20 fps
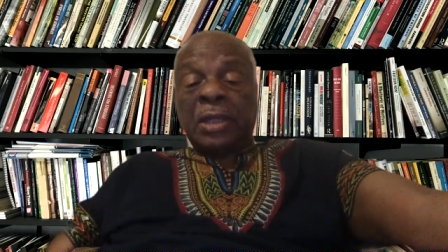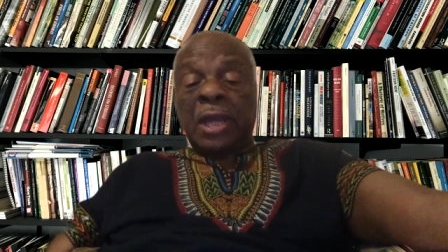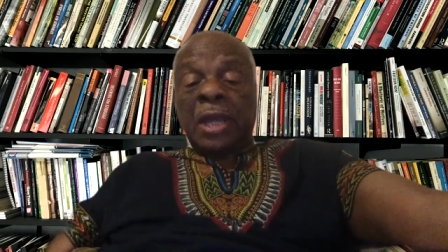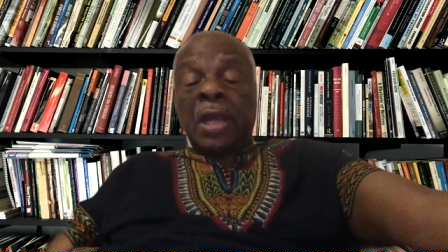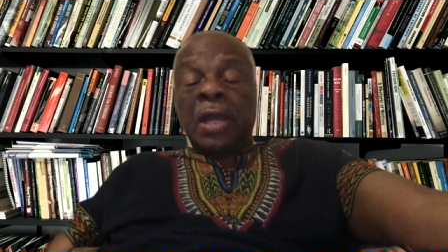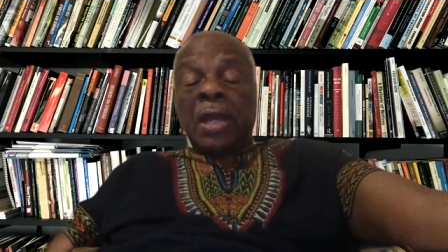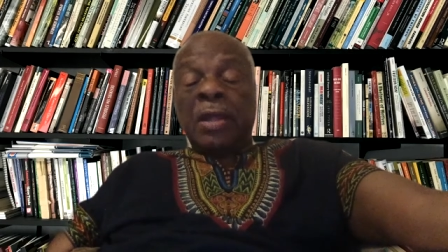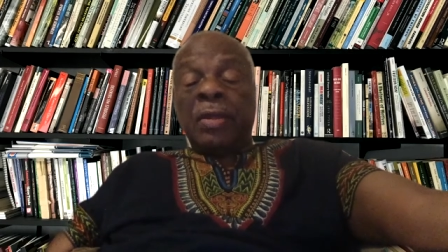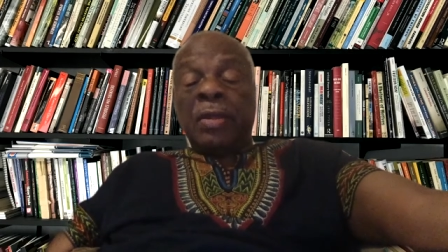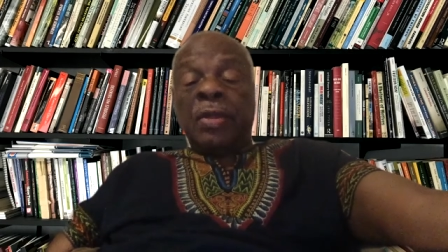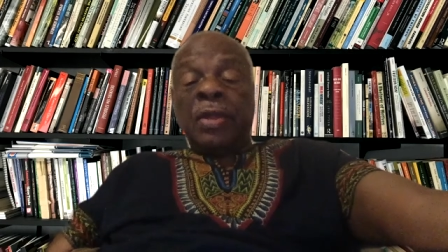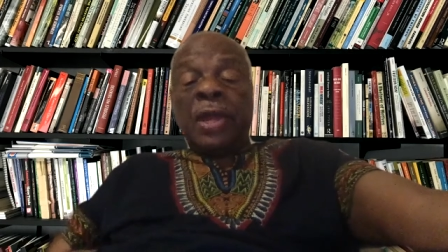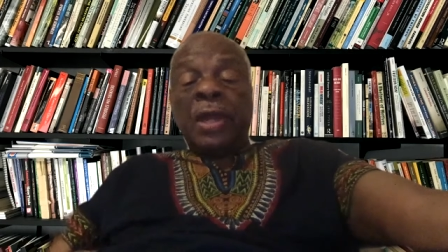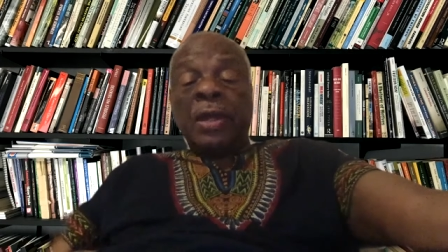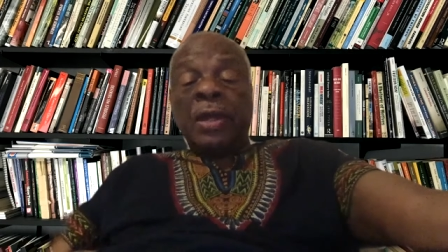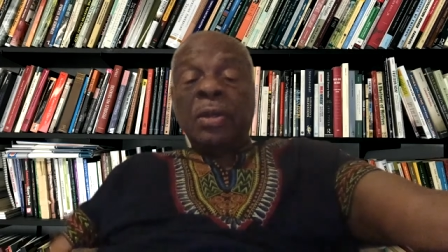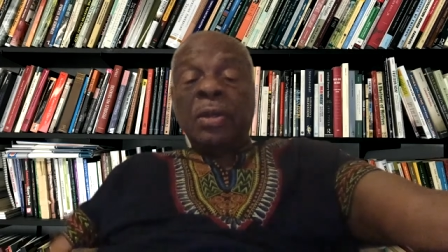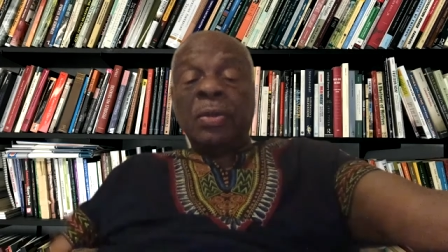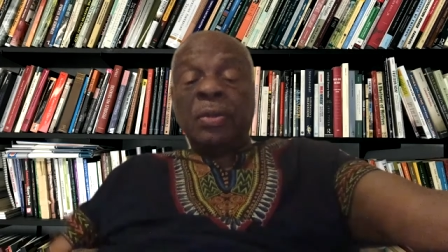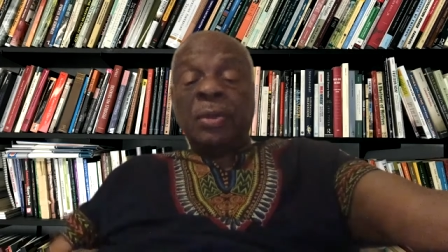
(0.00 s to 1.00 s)
then you
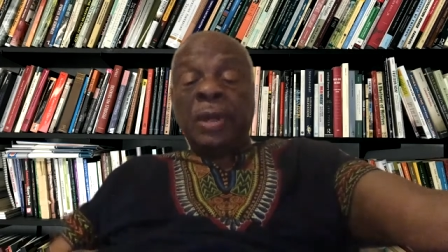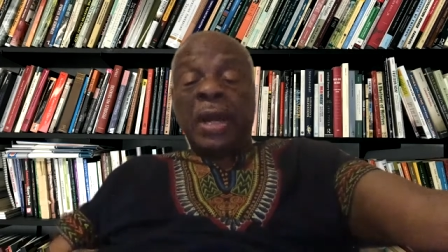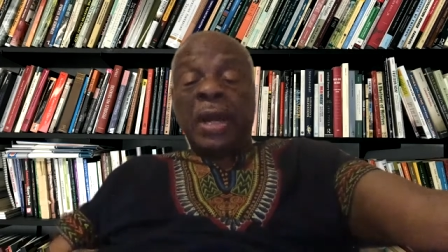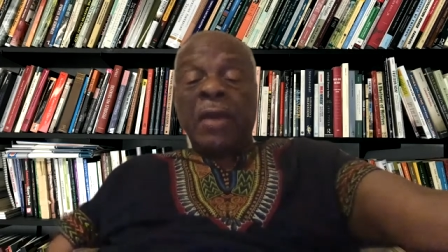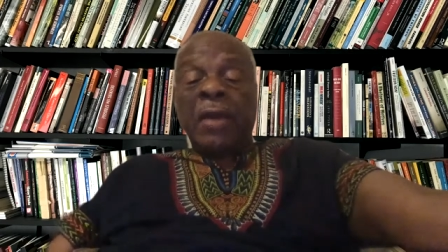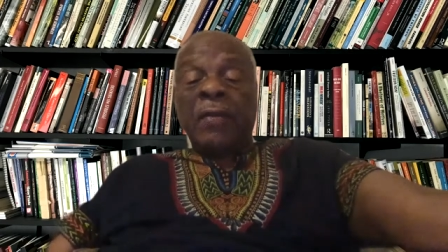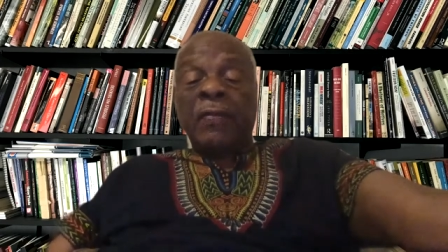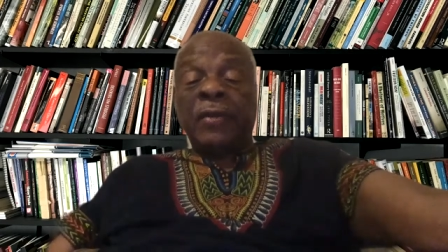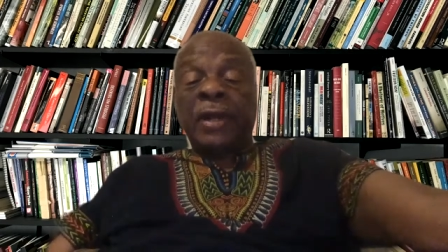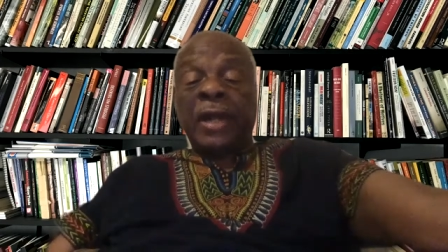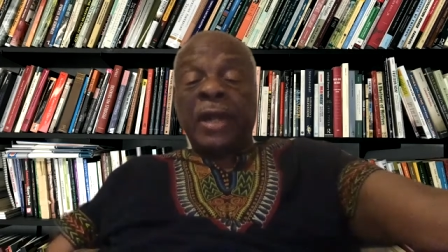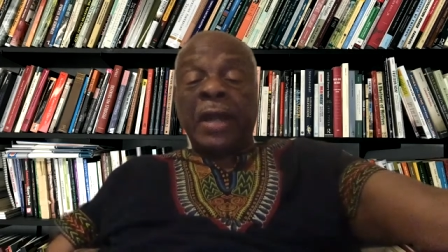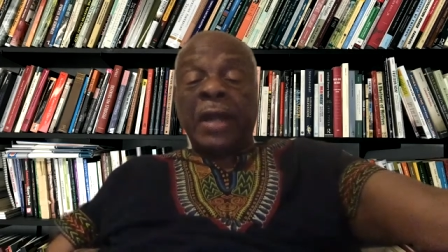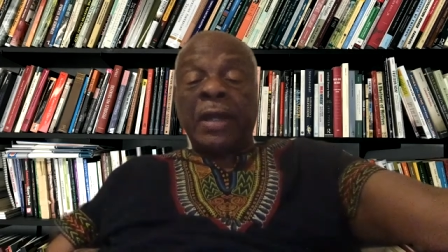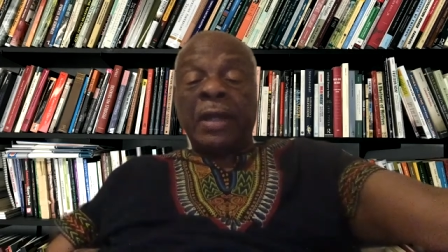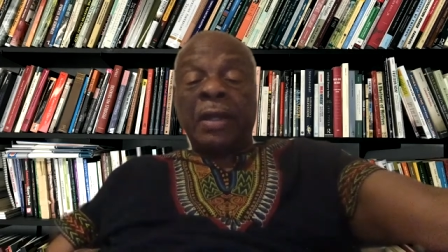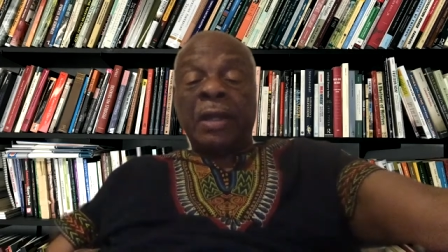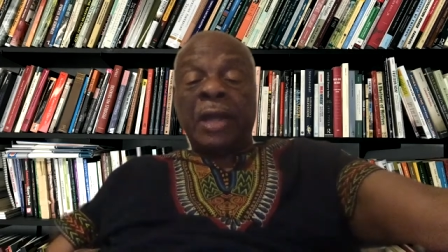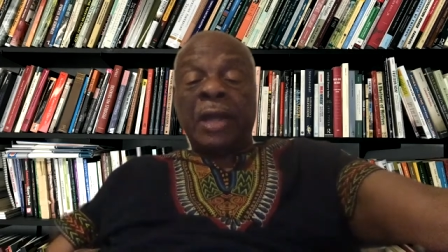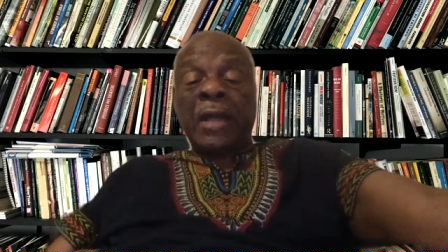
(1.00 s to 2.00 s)
would have an
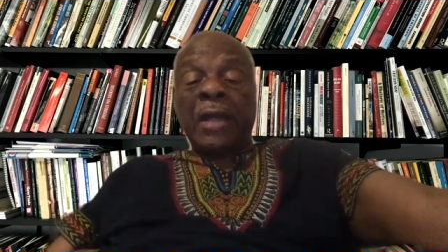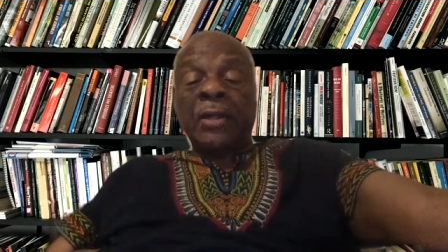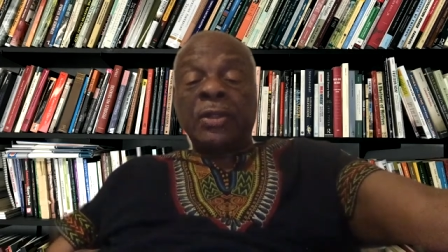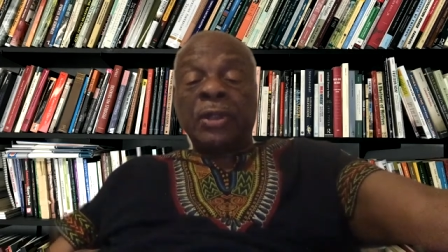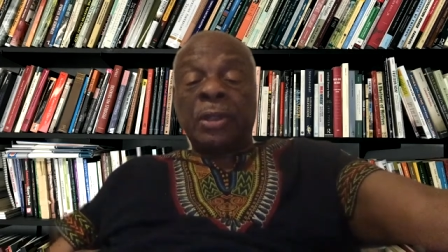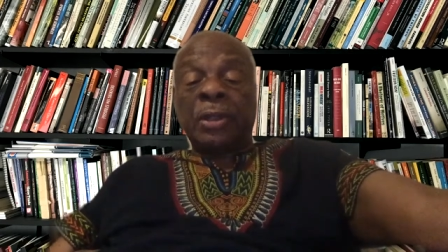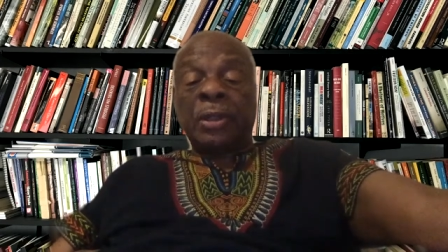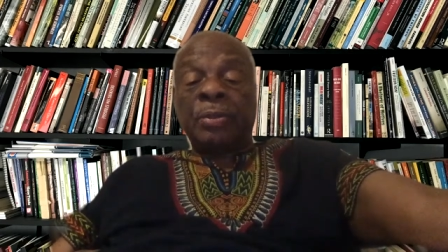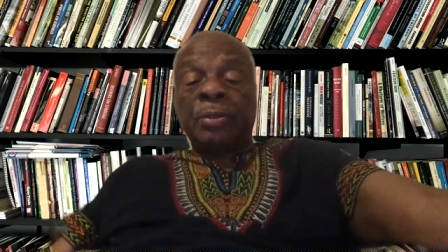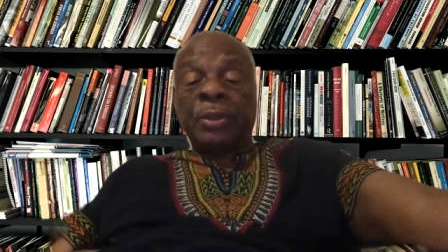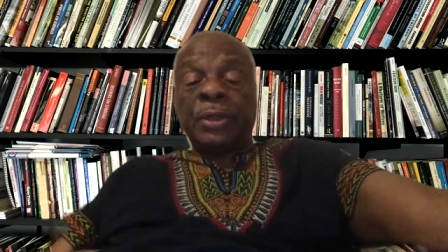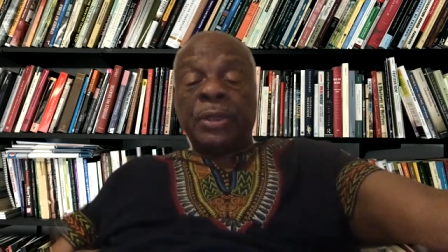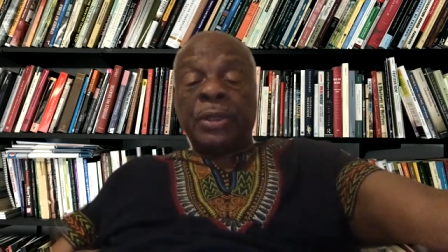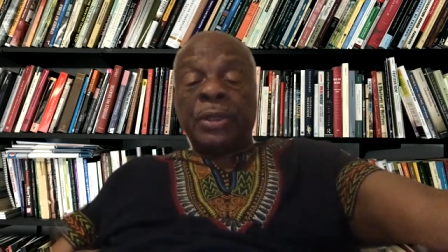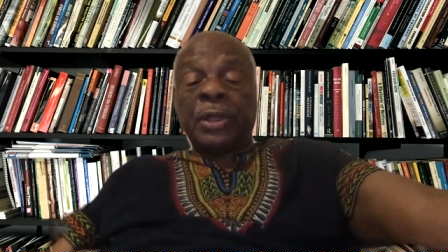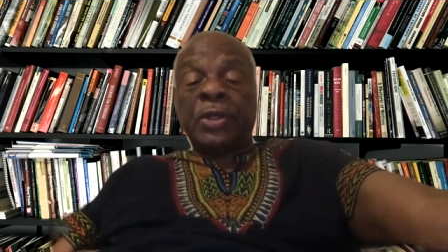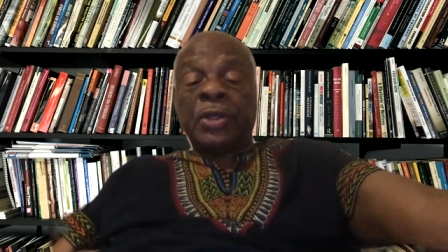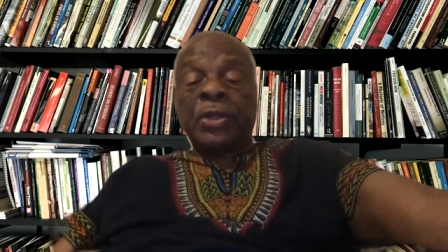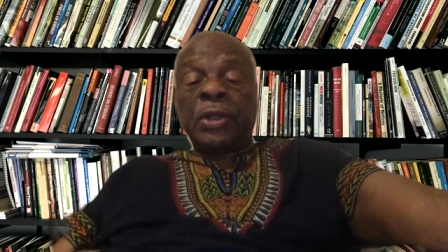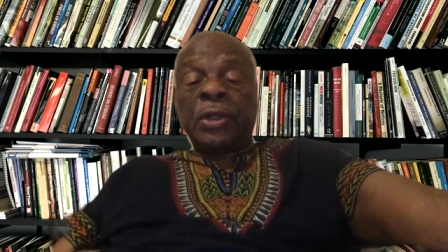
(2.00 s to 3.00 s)
ideological position